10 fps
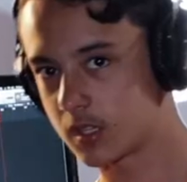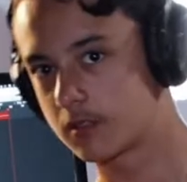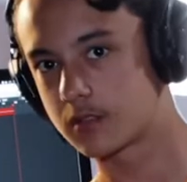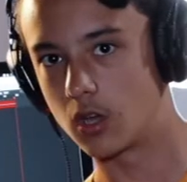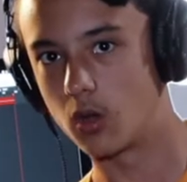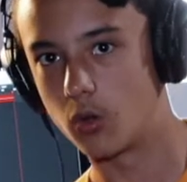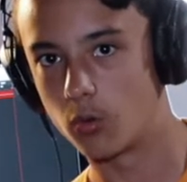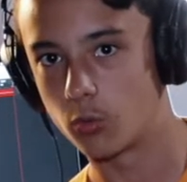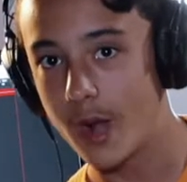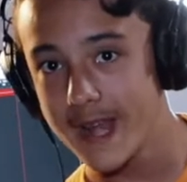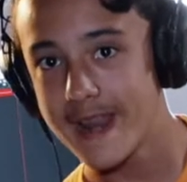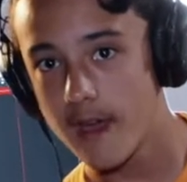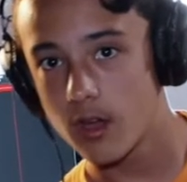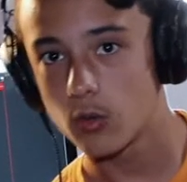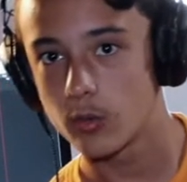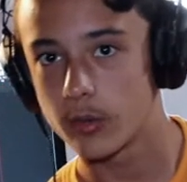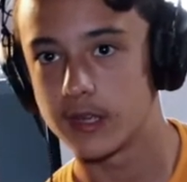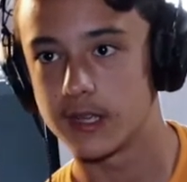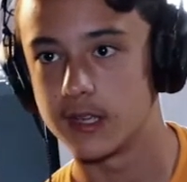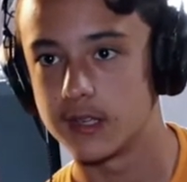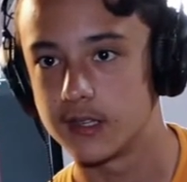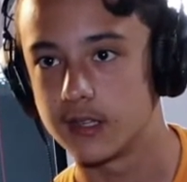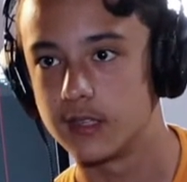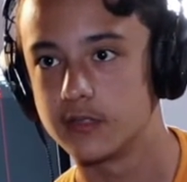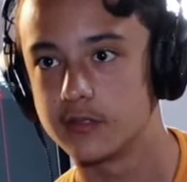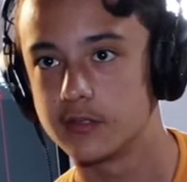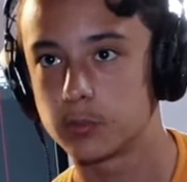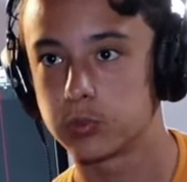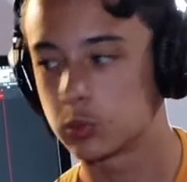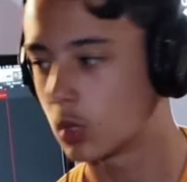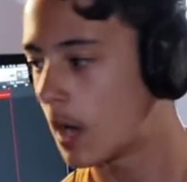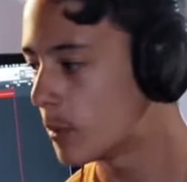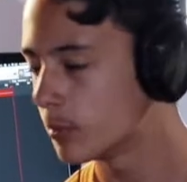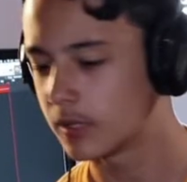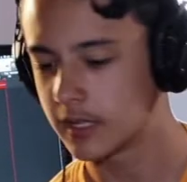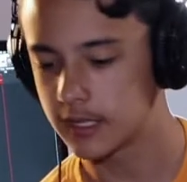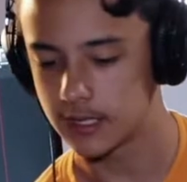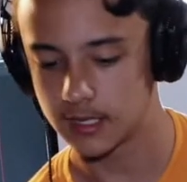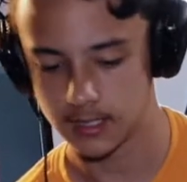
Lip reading: So right now, it is probably